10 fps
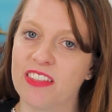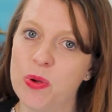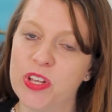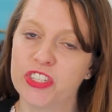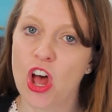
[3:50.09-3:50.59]

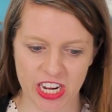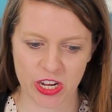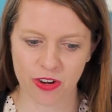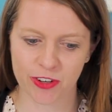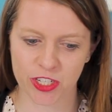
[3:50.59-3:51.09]
Louis,
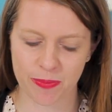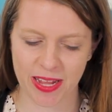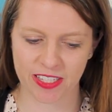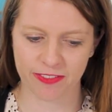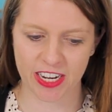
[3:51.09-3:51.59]
University of
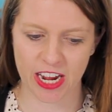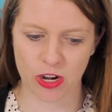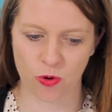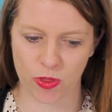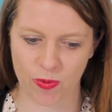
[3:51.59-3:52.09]
Pennsylvania,
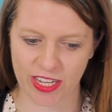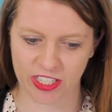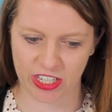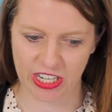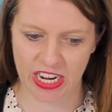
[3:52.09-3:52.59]
and
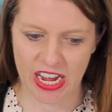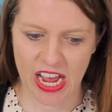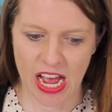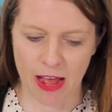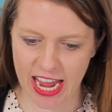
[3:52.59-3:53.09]
Northwestern,
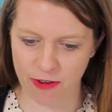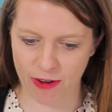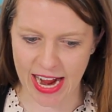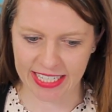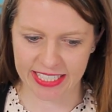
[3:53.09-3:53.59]
and
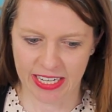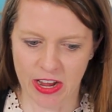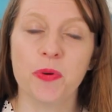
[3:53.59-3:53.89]
Rice.